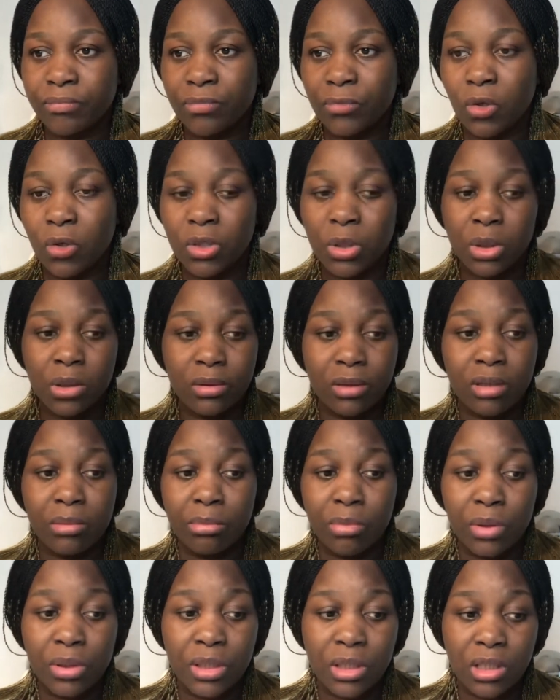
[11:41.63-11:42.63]
or children
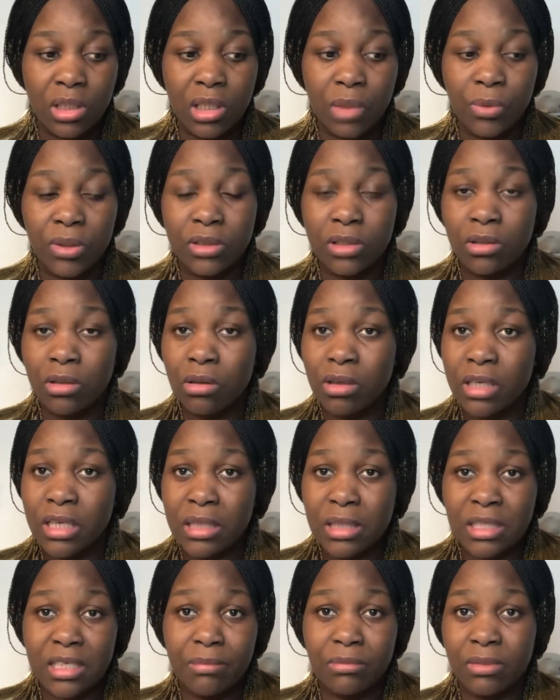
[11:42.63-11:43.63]
born here, when they don't
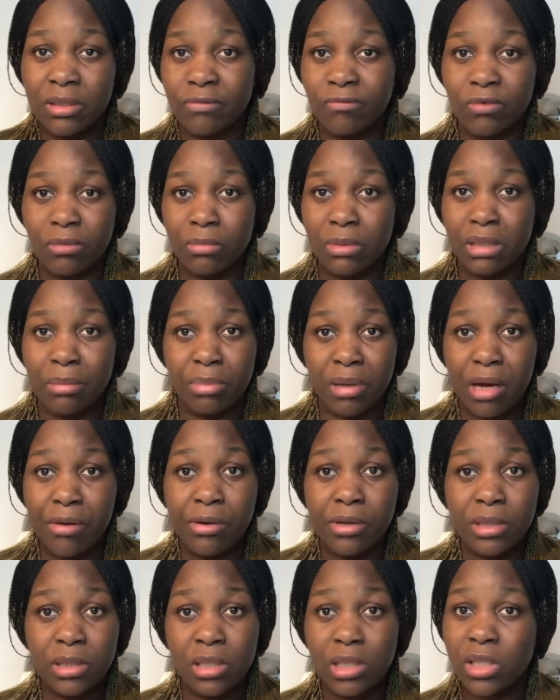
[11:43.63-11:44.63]
like something from their
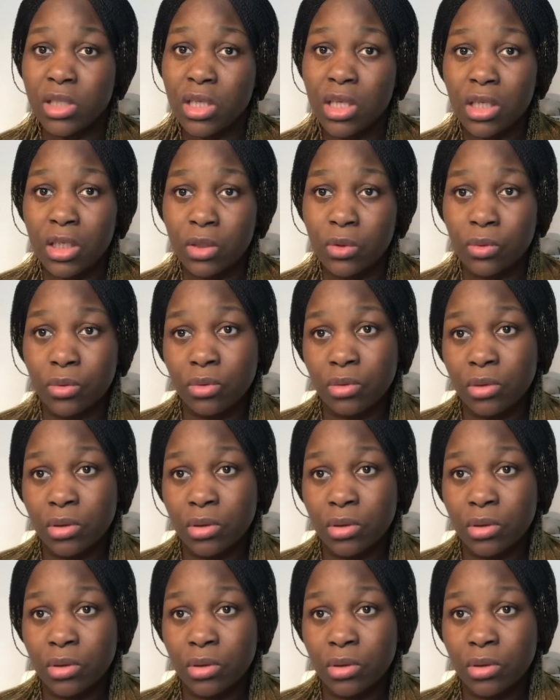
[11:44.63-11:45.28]
parents, they tell you.